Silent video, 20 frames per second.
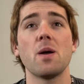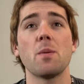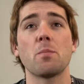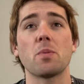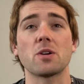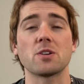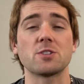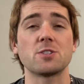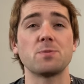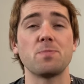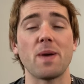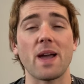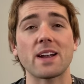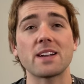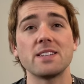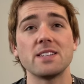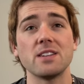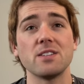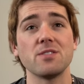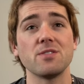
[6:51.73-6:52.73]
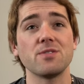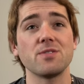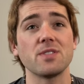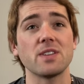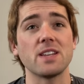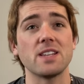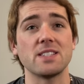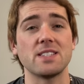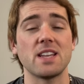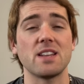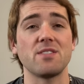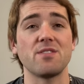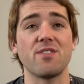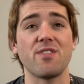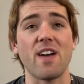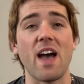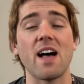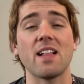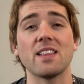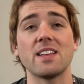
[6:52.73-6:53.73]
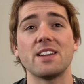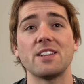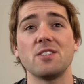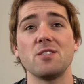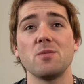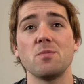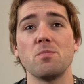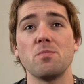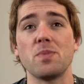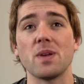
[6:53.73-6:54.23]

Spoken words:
perspective is invalid